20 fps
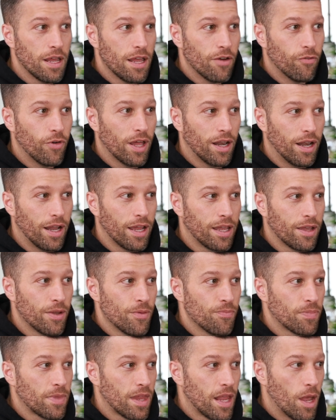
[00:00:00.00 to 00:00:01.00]
if we had like
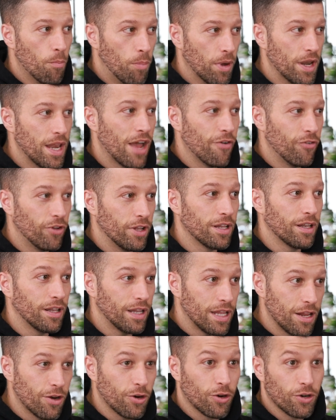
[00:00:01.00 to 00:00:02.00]
benevolent
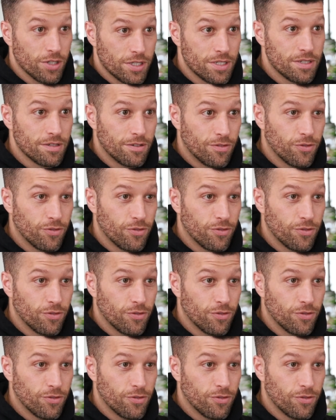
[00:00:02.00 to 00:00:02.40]
leaders